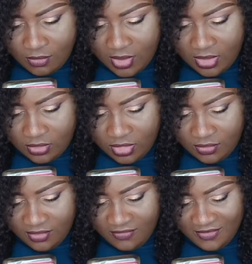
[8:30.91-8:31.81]
Who are your
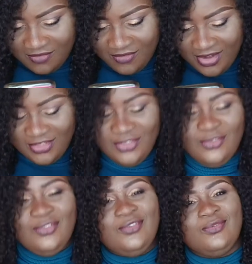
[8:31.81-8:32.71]
three favorite
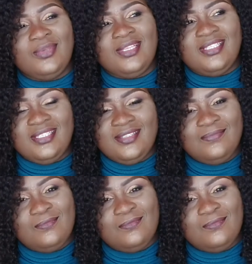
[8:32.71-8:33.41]
YouTubers?